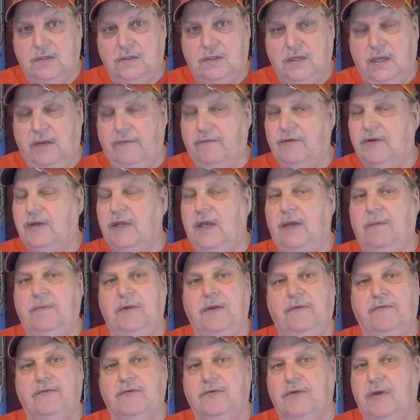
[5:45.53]
Every time I
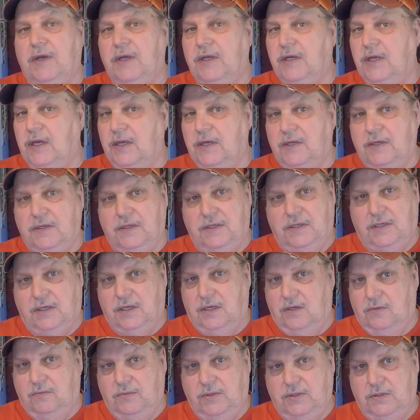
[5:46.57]
ever tried, I'd
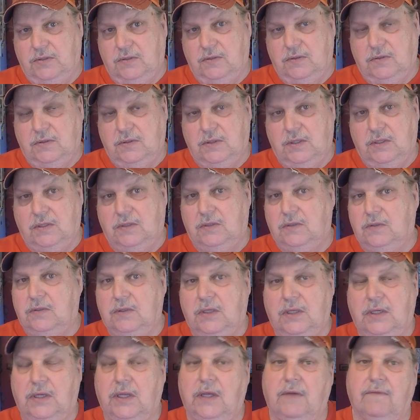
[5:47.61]
honeycomb it.
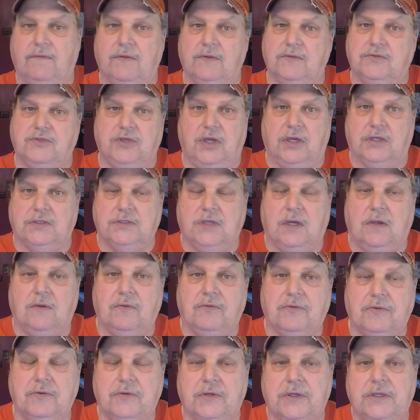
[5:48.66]
It'd have little checks all
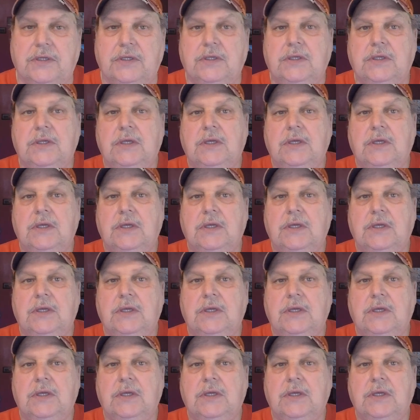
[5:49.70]
through it.